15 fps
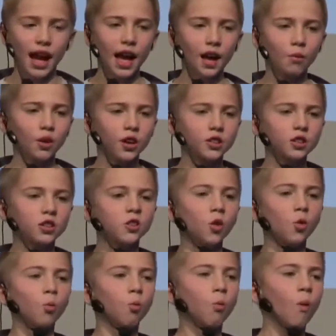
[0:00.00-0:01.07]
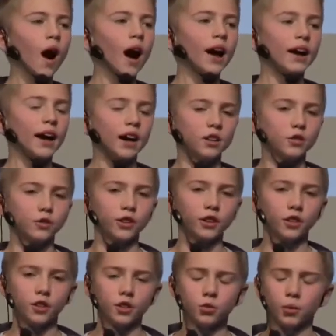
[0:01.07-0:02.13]
I want to know why I was
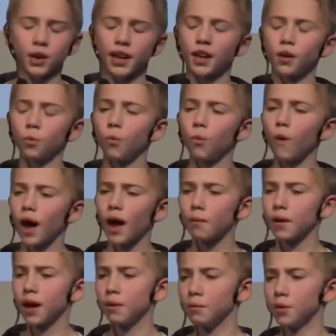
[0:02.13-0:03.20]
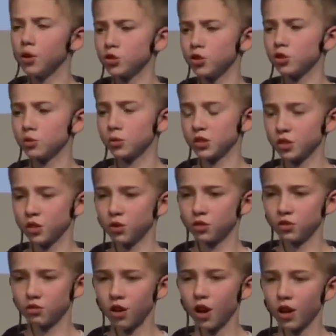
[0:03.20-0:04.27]
feeling this way and why my emotions were so
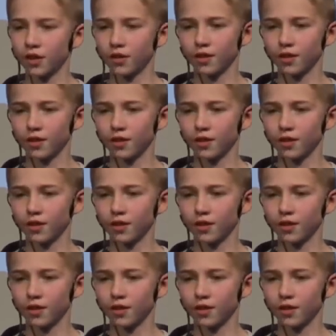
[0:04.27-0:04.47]
strong.